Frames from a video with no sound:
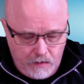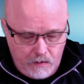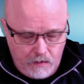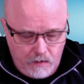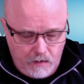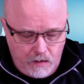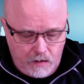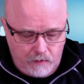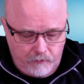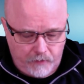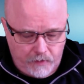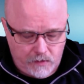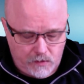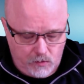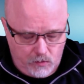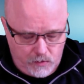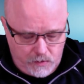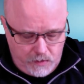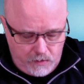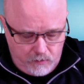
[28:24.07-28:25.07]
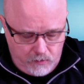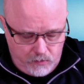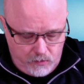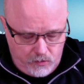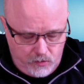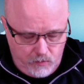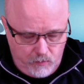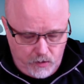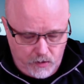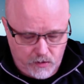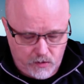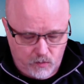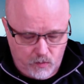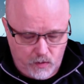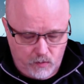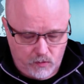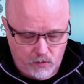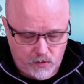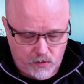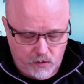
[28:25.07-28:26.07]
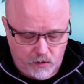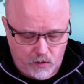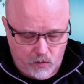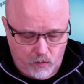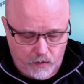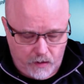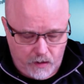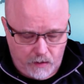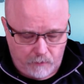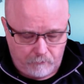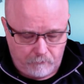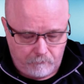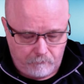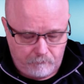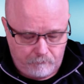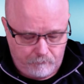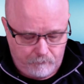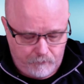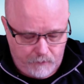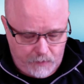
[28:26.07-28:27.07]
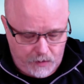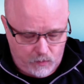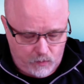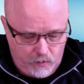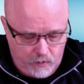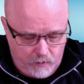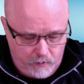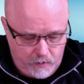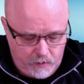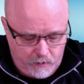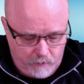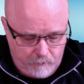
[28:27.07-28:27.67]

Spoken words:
And if I slow us down too much, we will start going up like we are there.